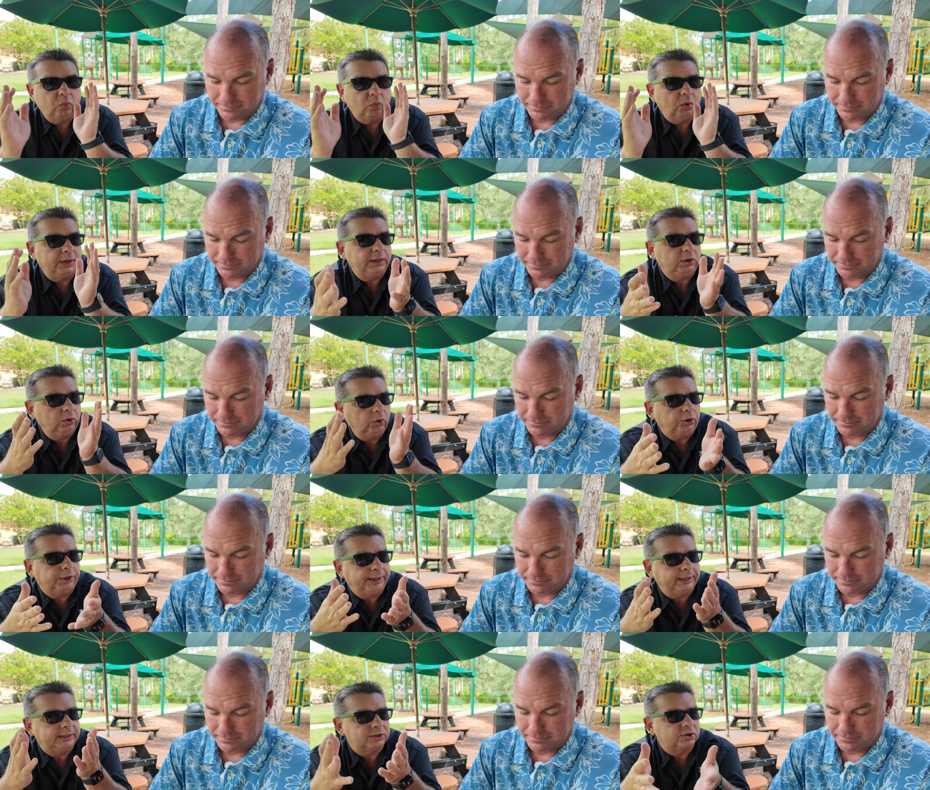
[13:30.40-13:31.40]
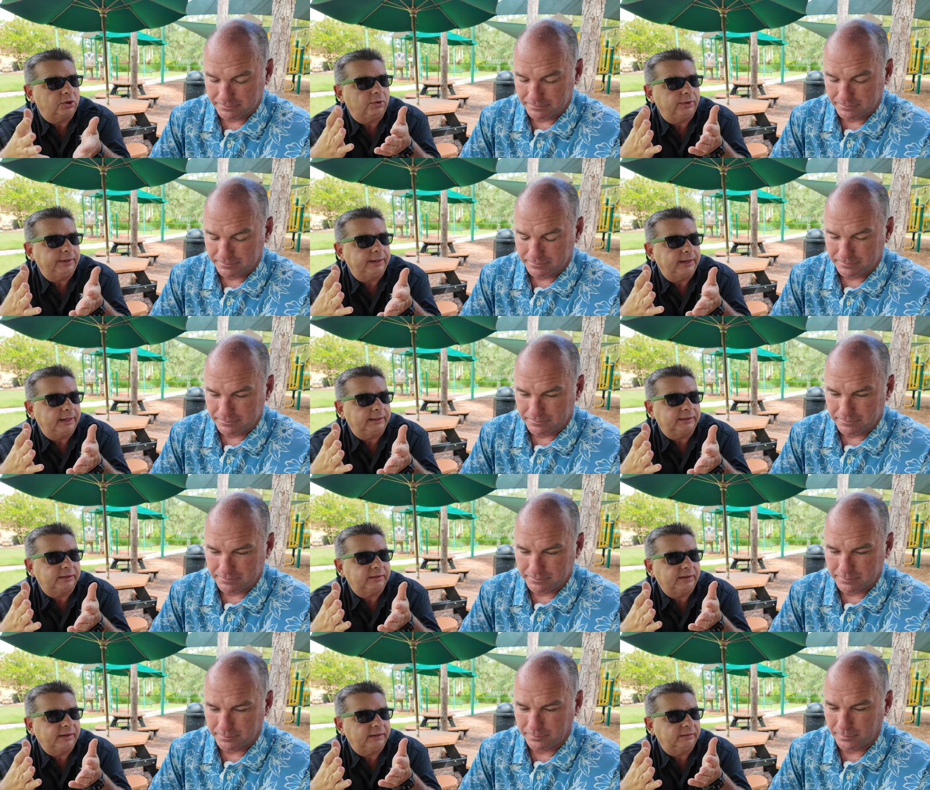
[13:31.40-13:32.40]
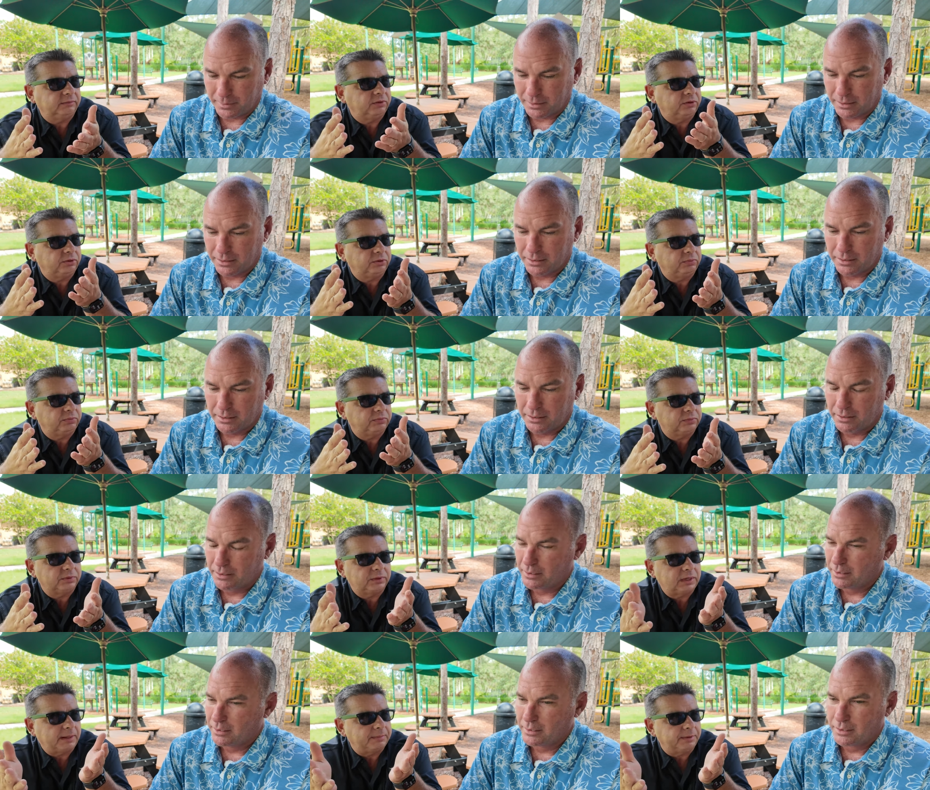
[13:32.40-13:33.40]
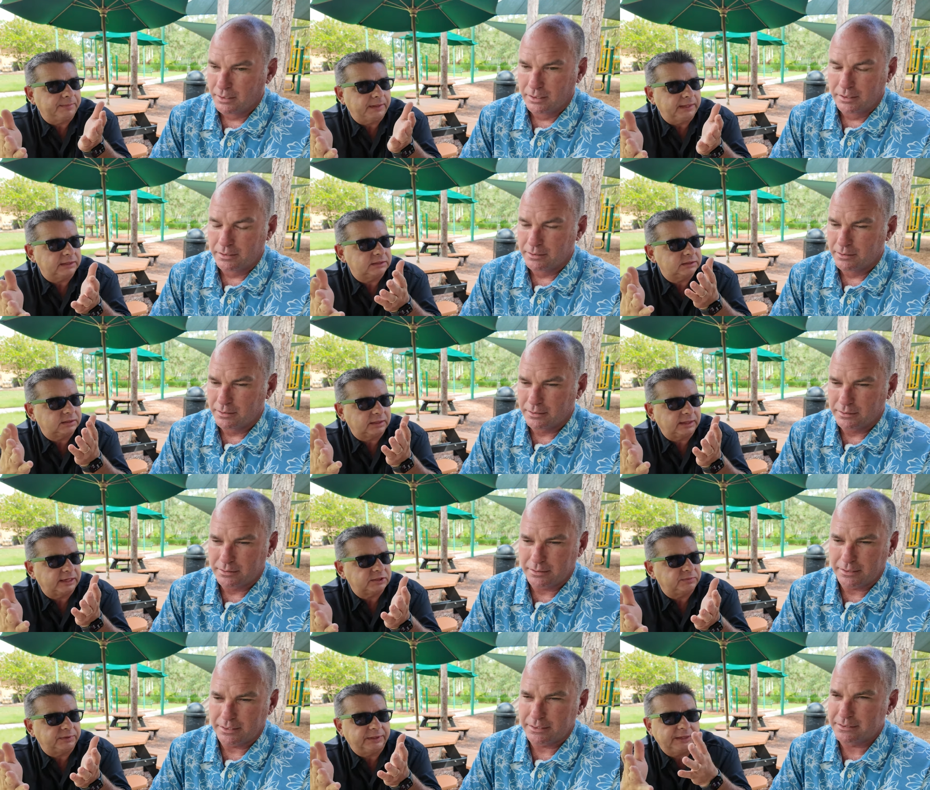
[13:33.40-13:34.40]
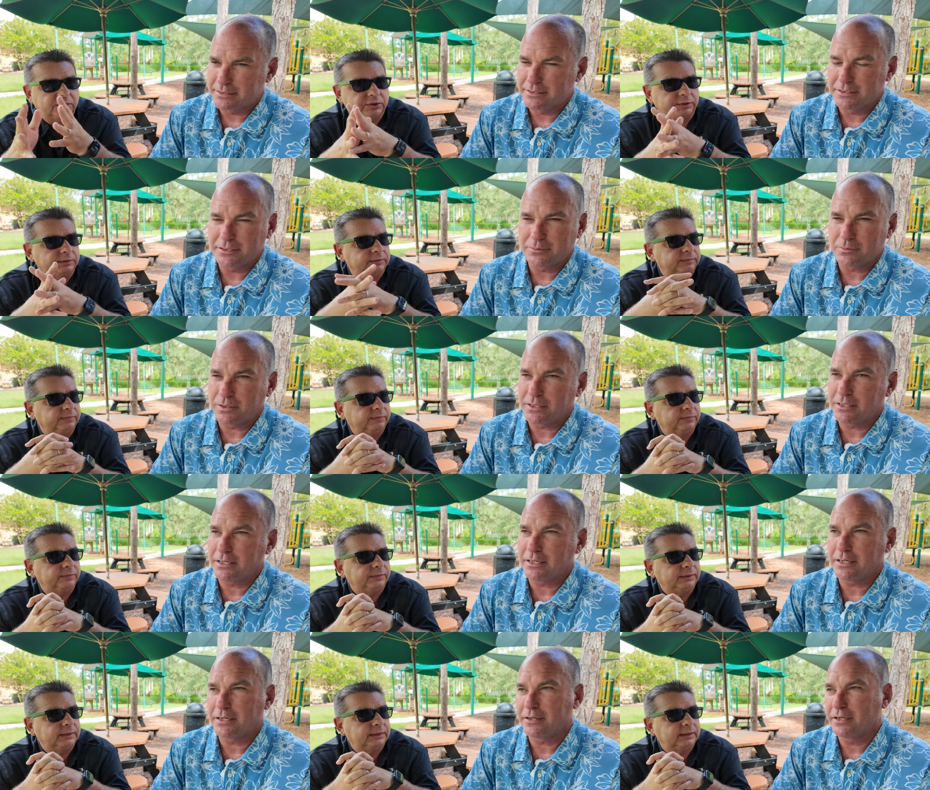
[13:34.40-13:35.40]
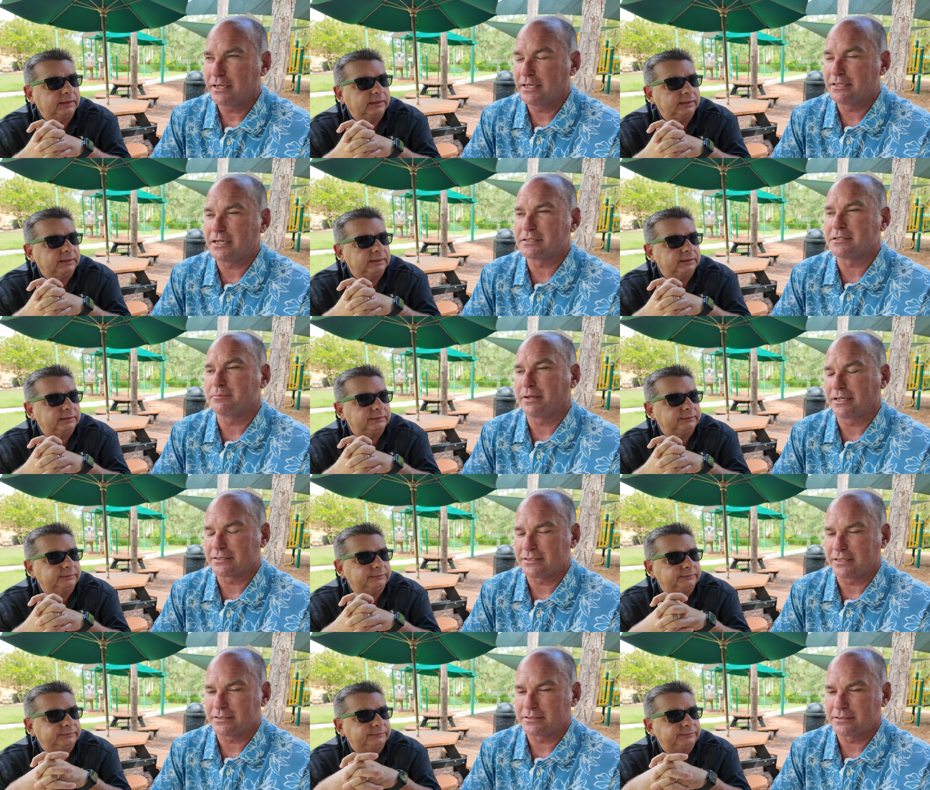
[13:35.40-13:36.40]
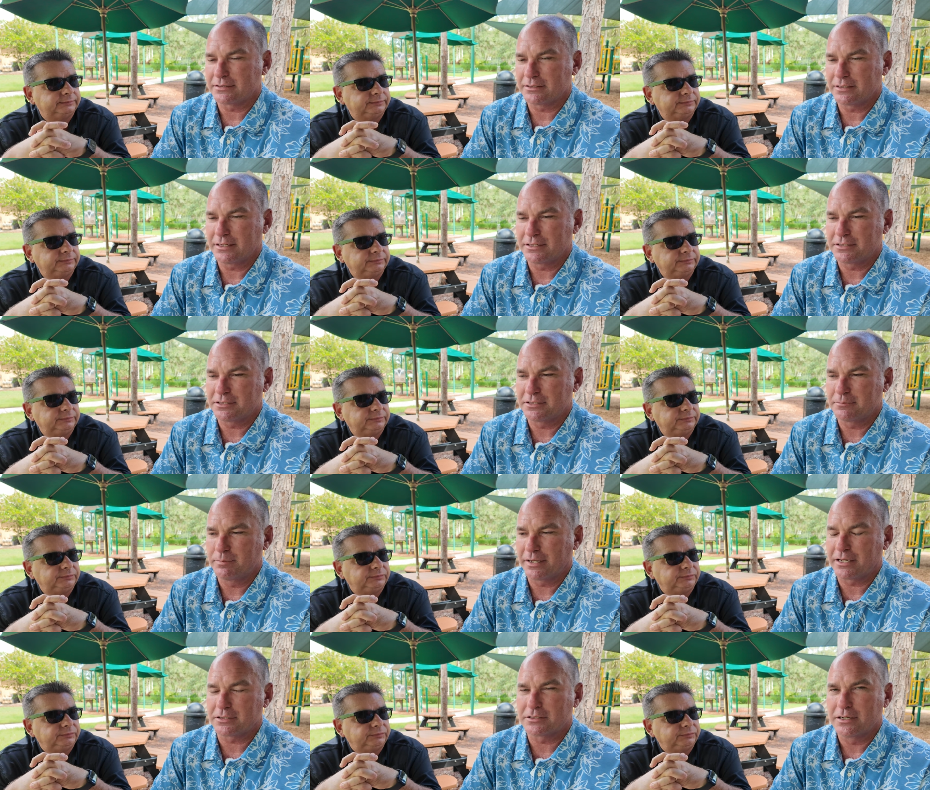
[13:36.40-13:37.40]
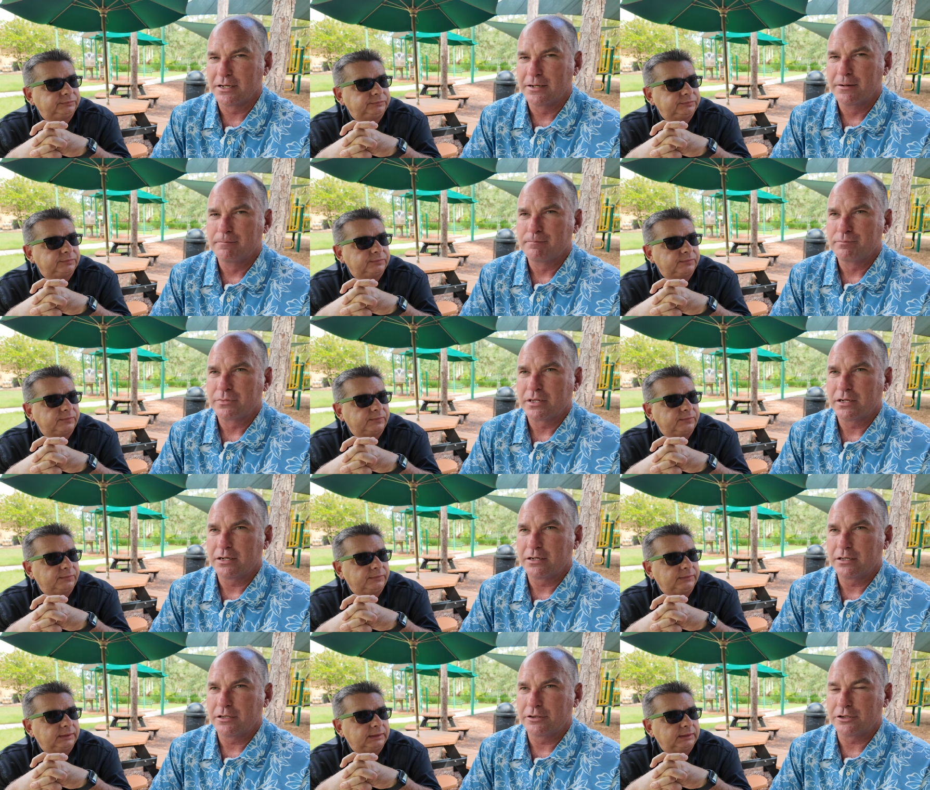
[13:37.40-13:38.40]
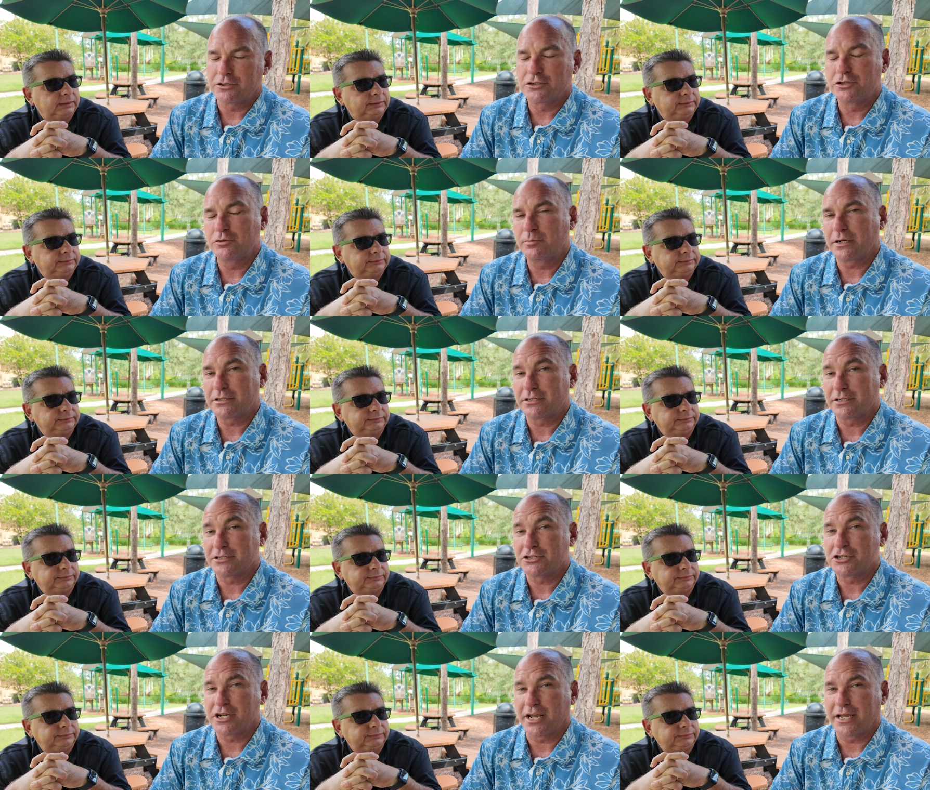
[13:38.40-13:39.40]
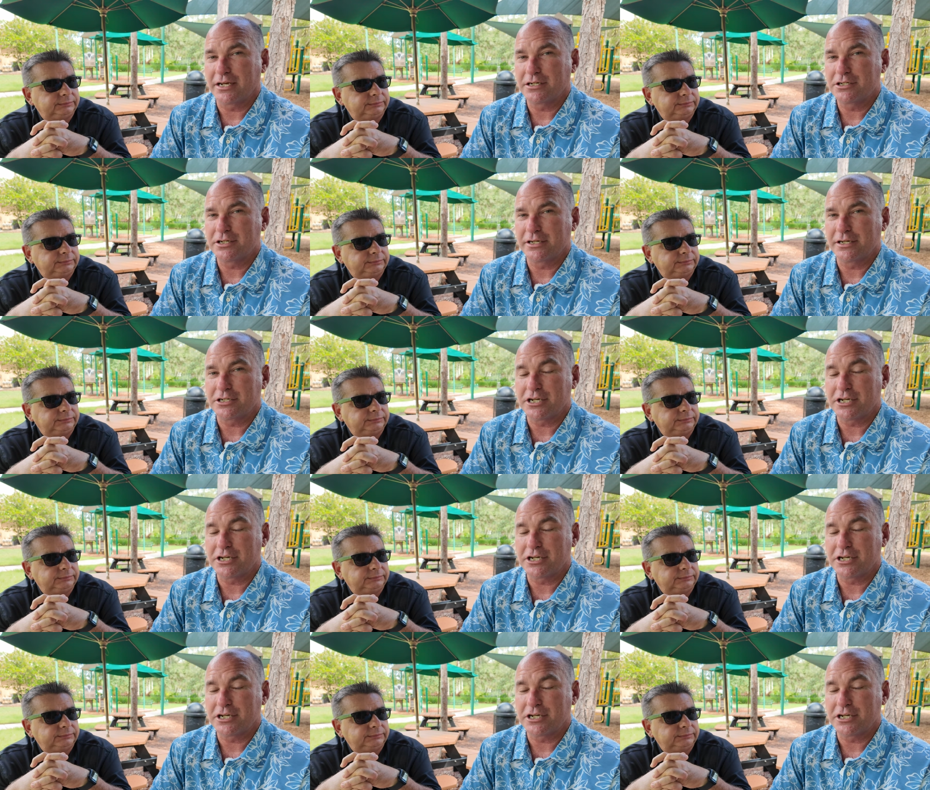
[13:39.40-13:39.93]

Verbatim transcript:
Speaker 1: What do you think is going on in a couple of minutes
Speaker 2: explanation? Well, it doesn't make sense. It's because there's too much that's changed and